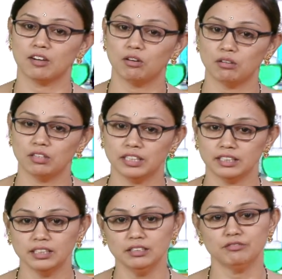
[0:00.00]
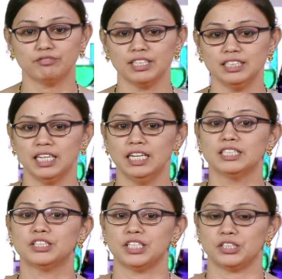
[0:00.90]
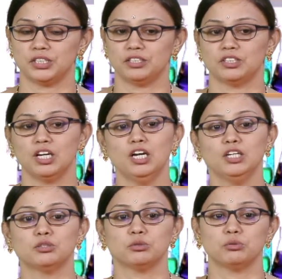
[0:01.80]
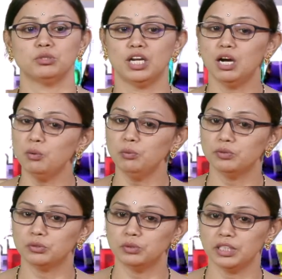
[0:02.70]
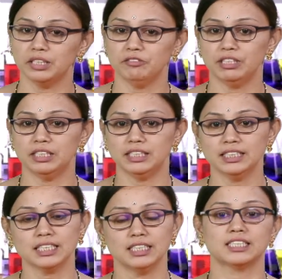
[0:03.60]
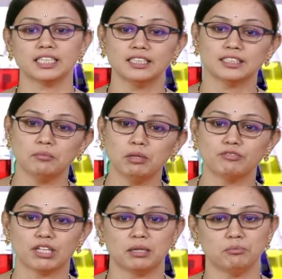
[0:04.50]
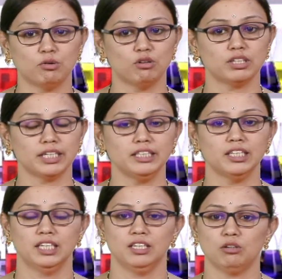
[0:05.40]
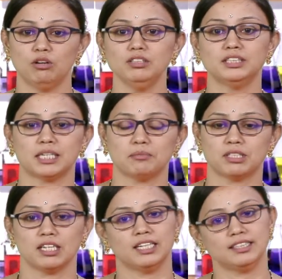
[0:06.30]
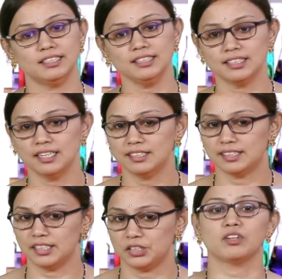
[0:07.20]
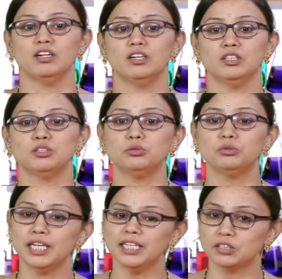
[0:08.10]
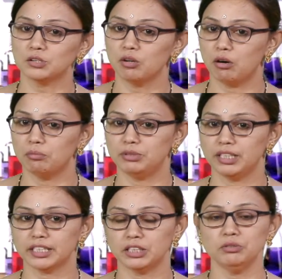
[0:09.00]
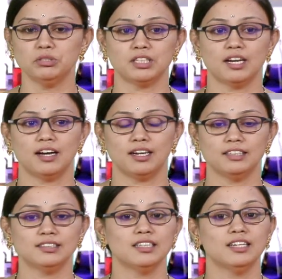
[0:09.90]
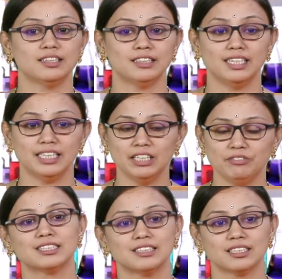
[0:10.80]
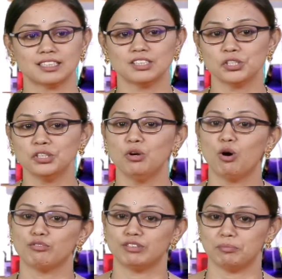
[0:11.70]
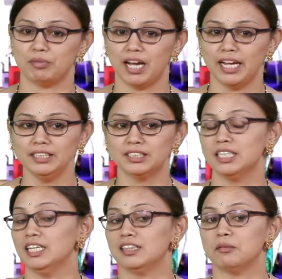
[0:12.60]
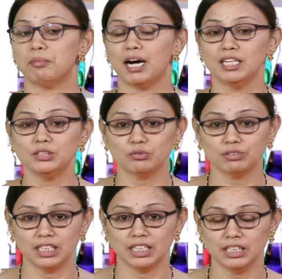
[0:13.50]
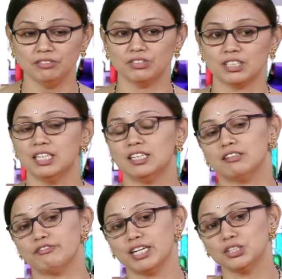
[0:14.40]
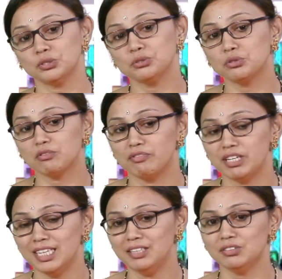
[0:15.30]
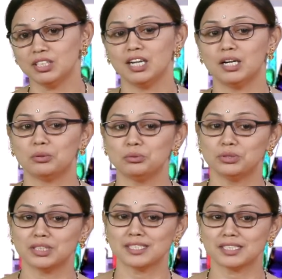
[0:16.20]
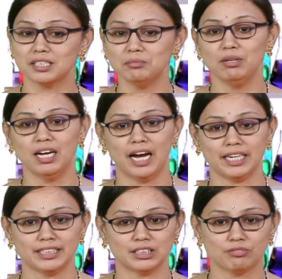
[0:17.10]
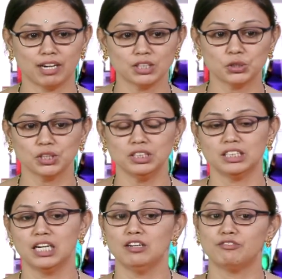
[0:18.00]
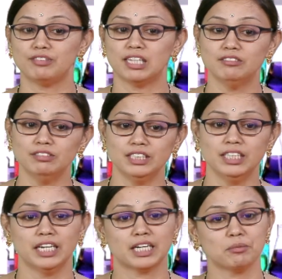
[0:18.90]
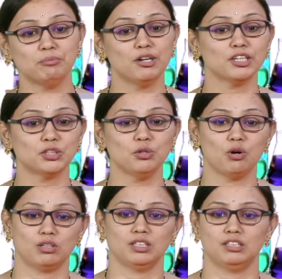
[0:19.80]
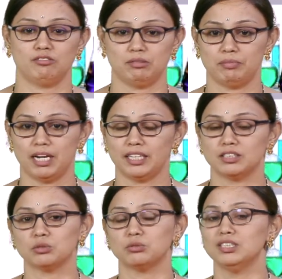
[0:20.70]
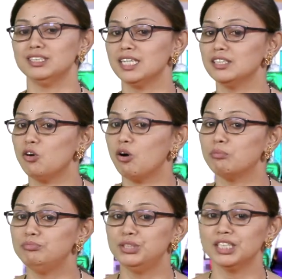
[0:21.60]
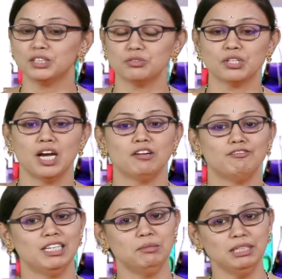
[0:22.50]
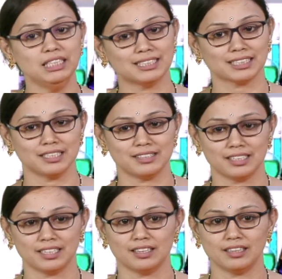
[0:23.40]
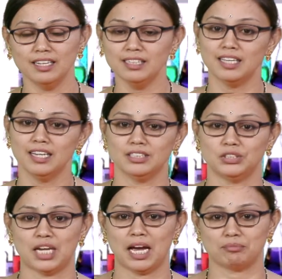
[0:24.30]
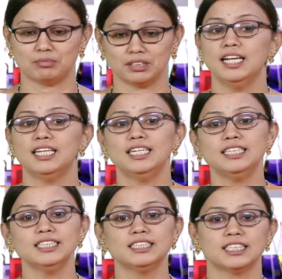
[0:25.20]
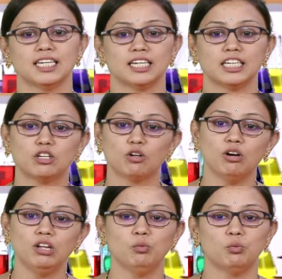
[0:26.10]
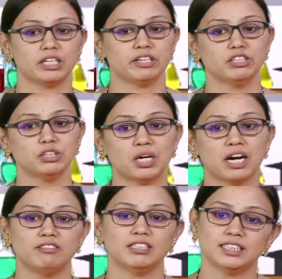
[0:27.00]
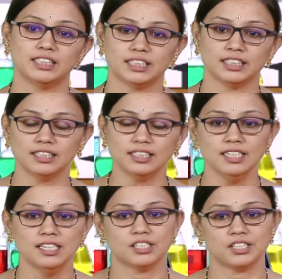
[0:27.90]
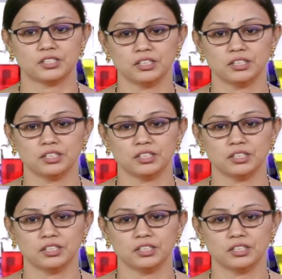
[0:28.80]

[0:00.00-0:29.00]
in the first sessions. So, now today we will discuss some of the important concepts in this session. So, today's objectives is the leaf, the kitchen of the plants, the parts of the leaves, the functions of leaves, root system and its functions, flower, reproductive organ of a plant. So, these are the objectives we will be discussing in this chapter. Let us recall whatever you have learned it in the session